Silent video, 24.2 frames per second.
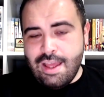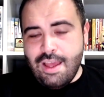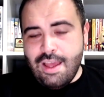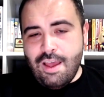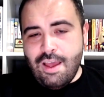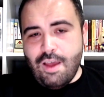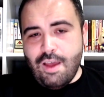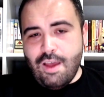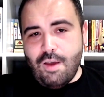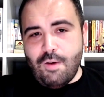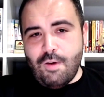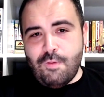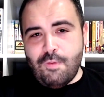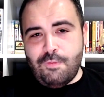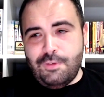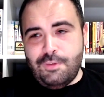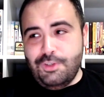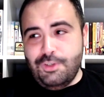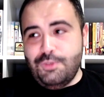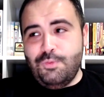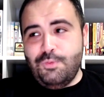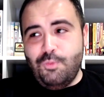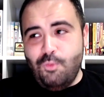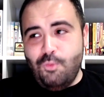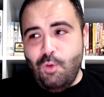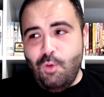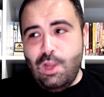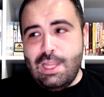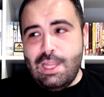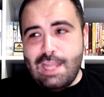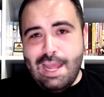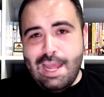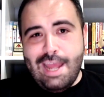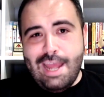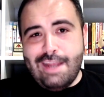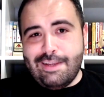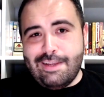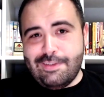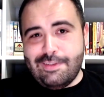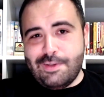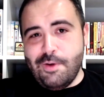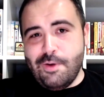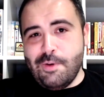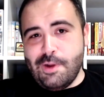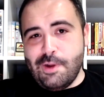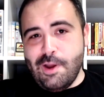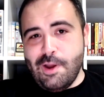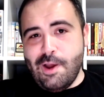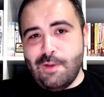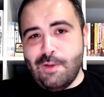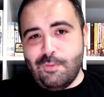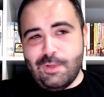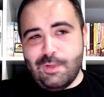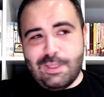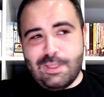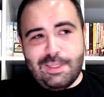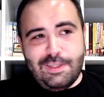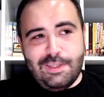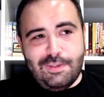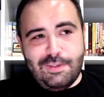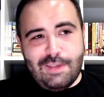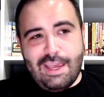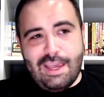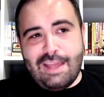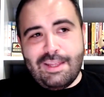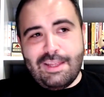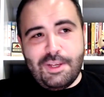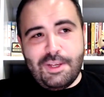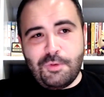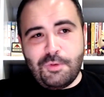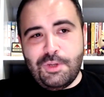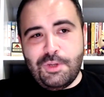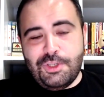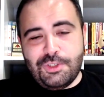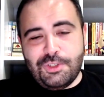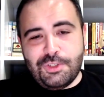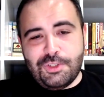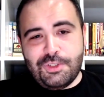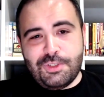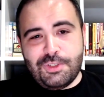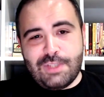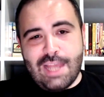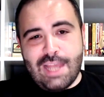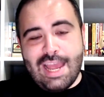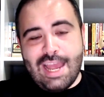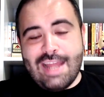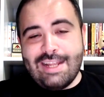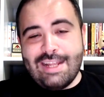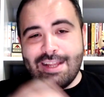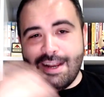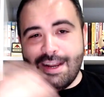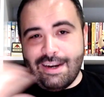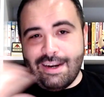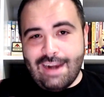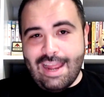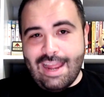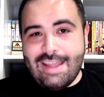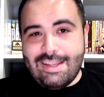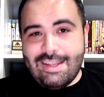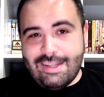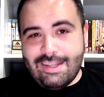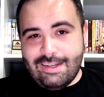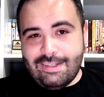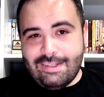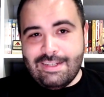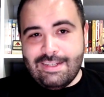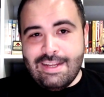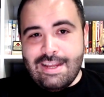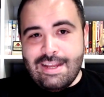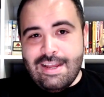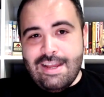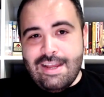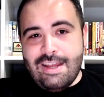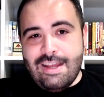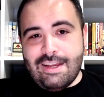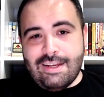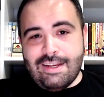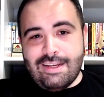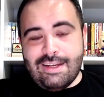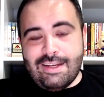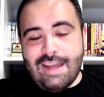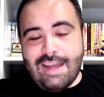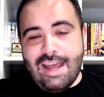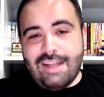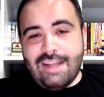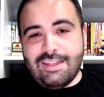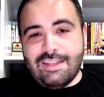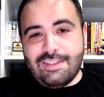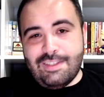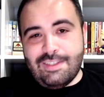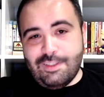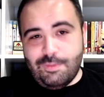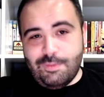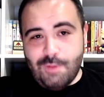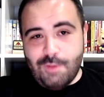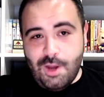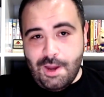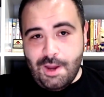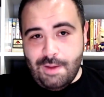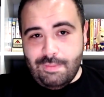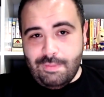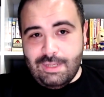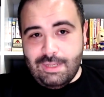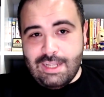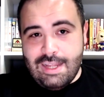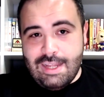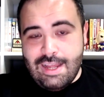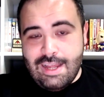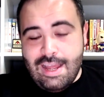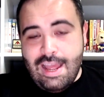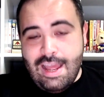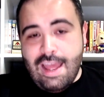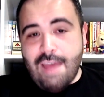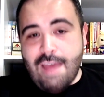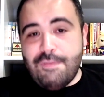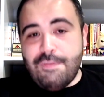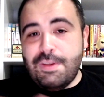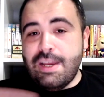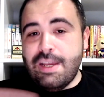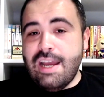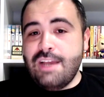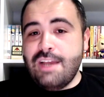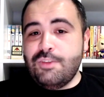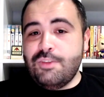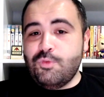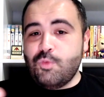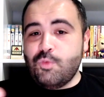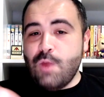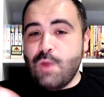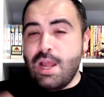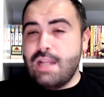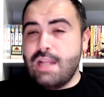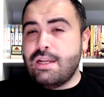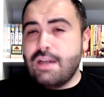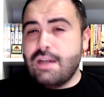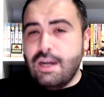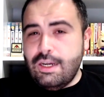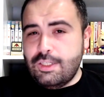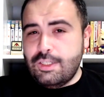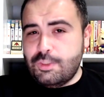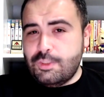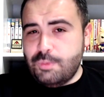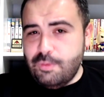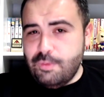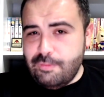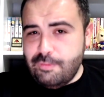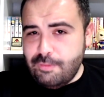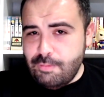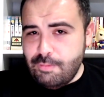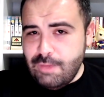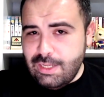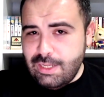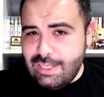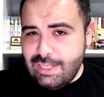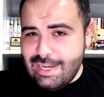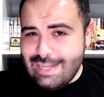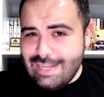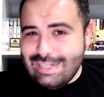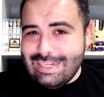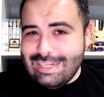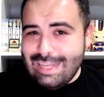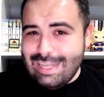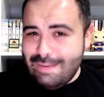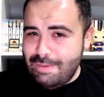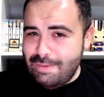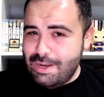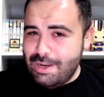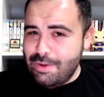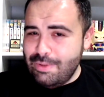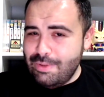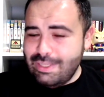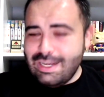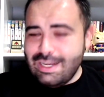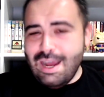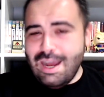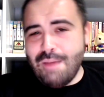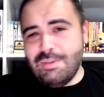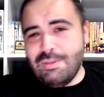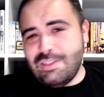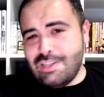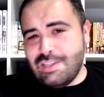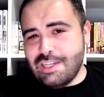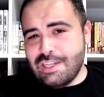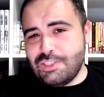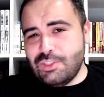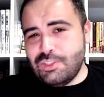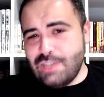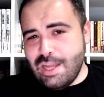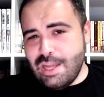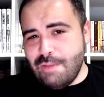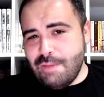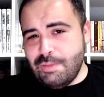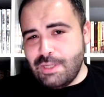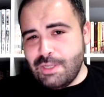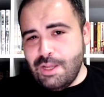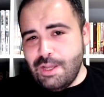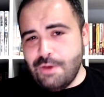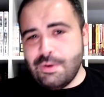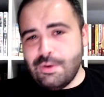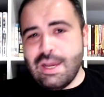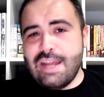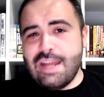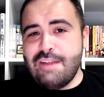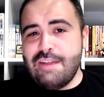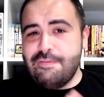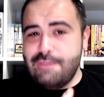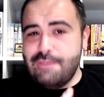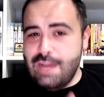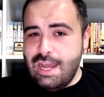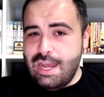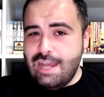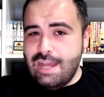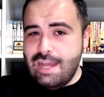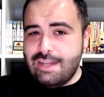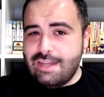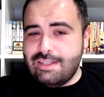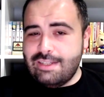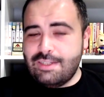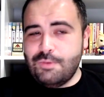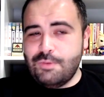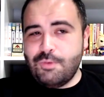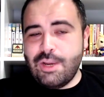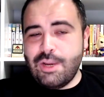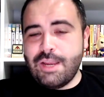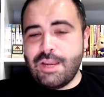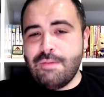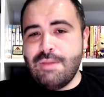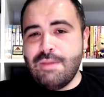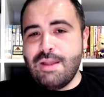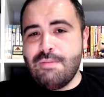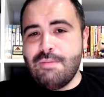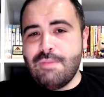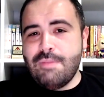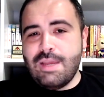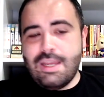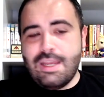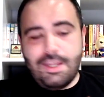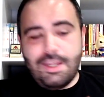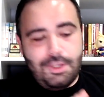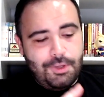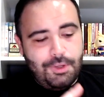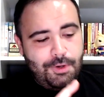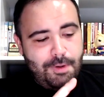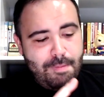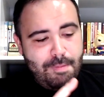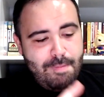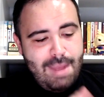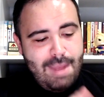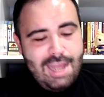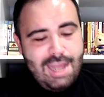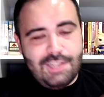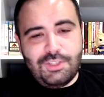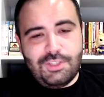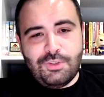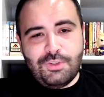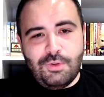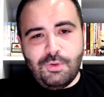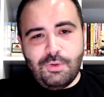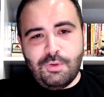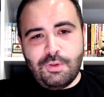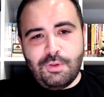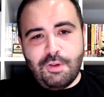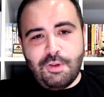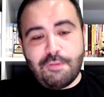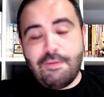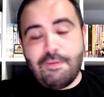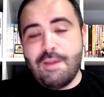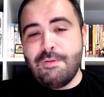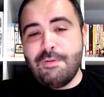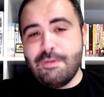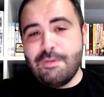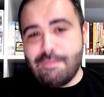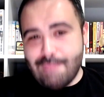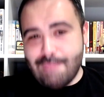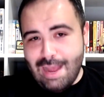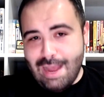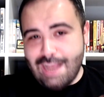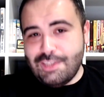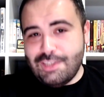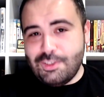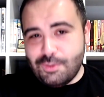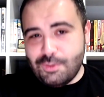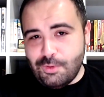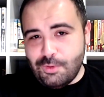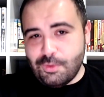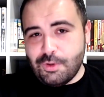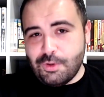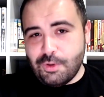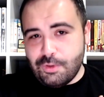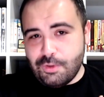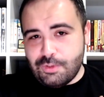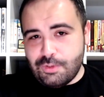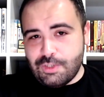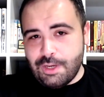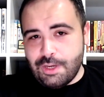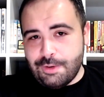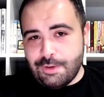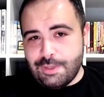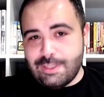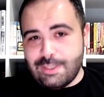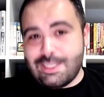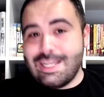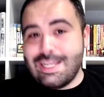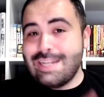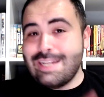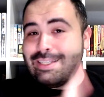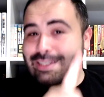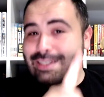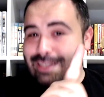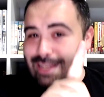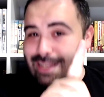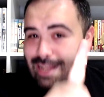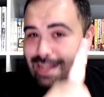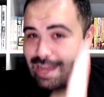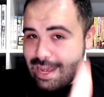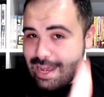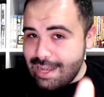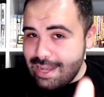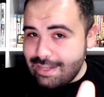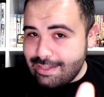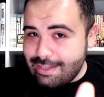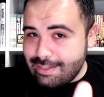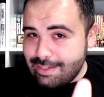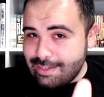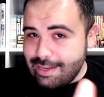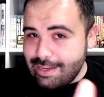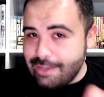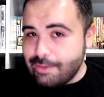of just what the heck is going on with these alien creatures and Raika, uh, Alice's mom. Have you guys read Cosmo Familia? Let me know in the comment section down below, and if not, recommend me your magical, your favorite magical girl series. That's not Sailor